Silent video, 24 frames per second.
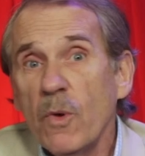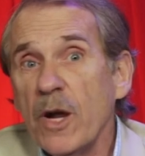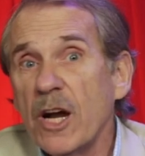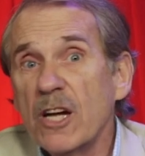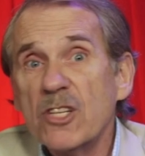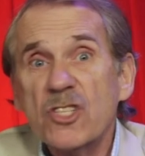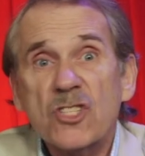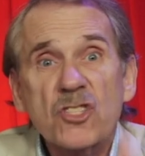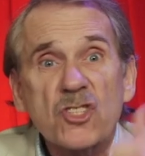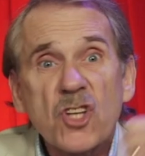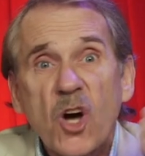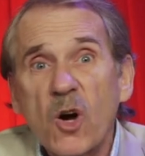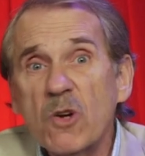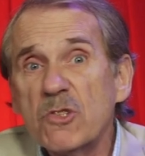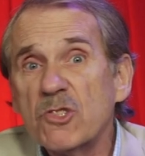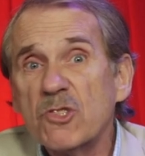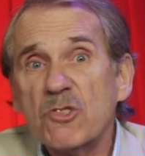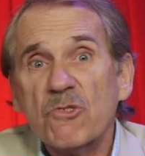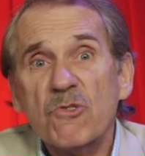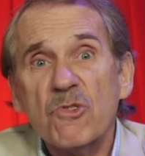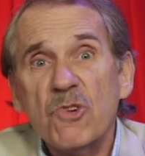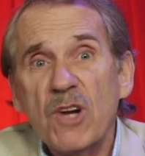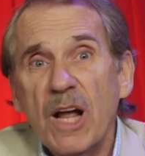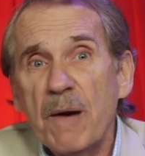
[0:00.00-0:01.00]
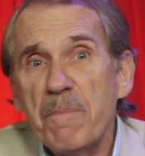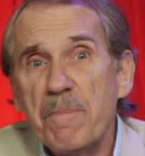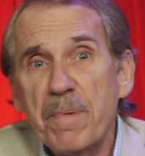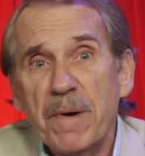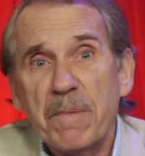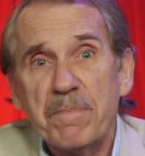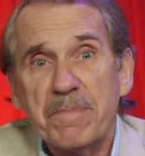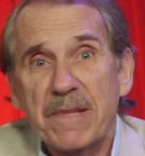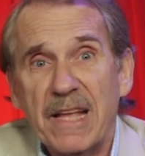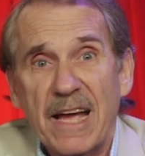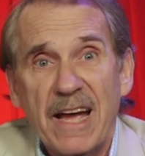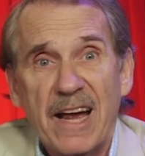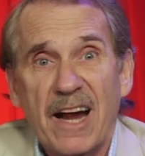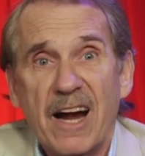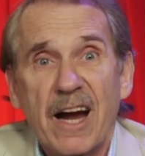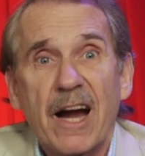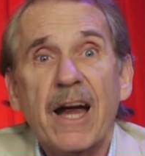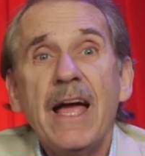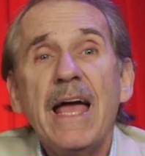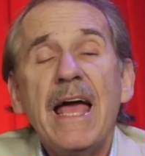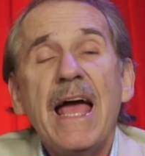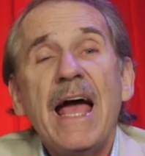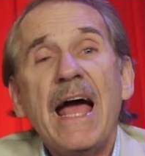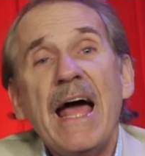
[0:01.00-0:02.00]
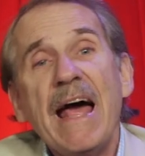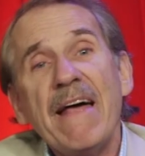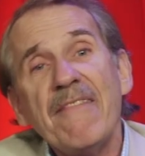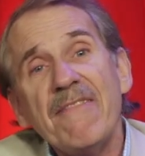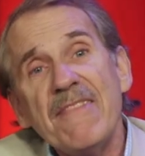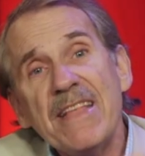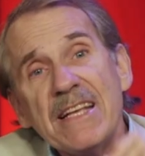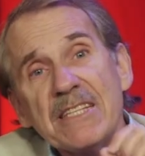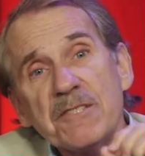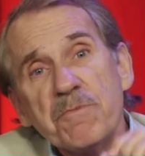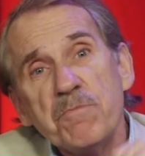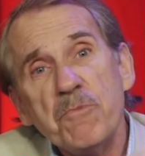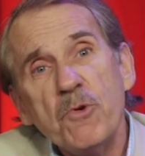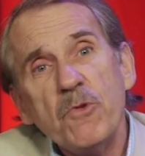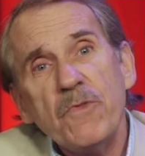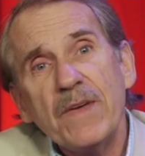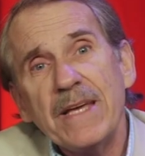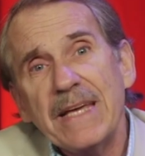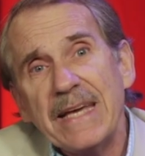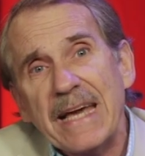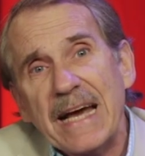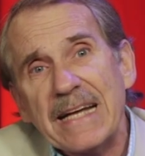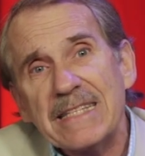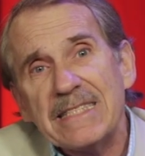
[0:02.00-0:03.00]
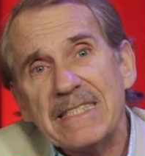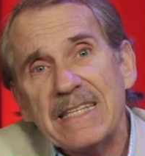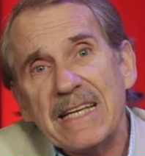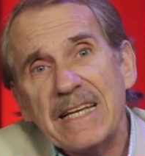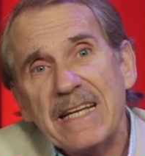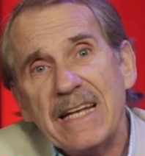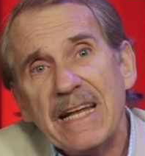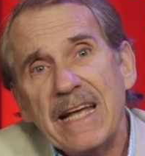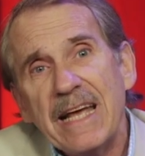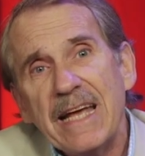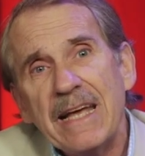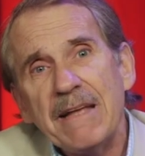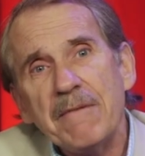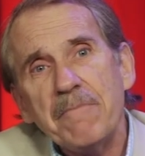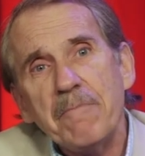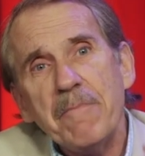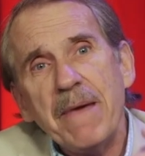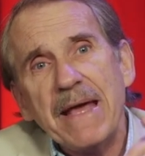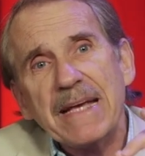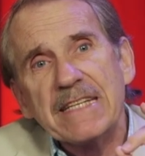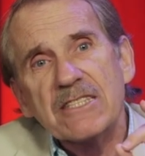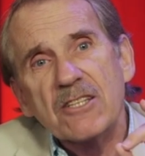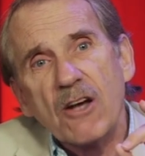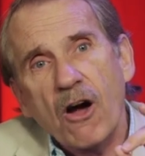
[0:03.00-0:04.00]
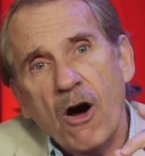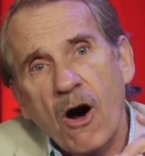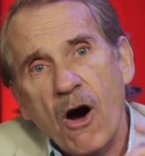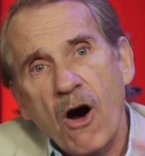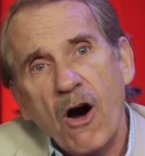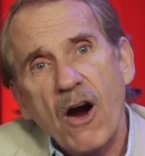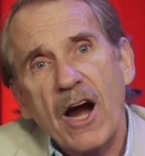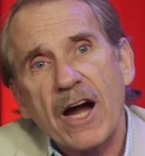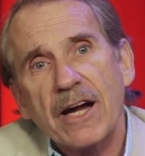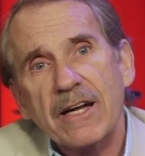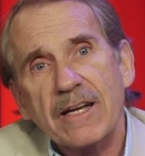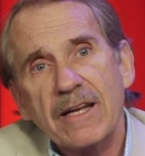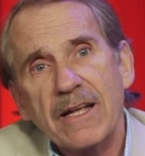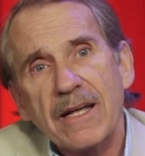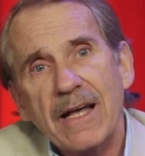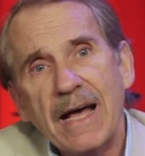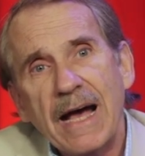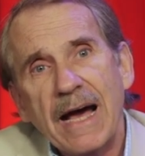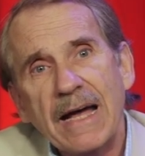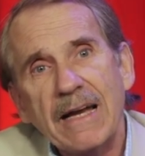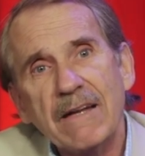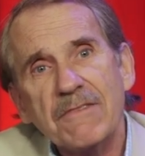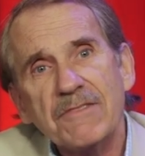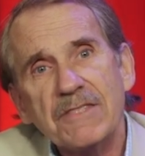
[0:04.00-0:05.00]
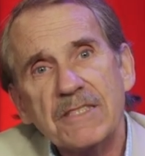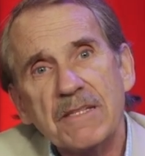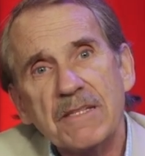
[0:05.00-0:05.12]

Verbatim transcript: We are so screwed up there, and this movie gets it. It makes art out of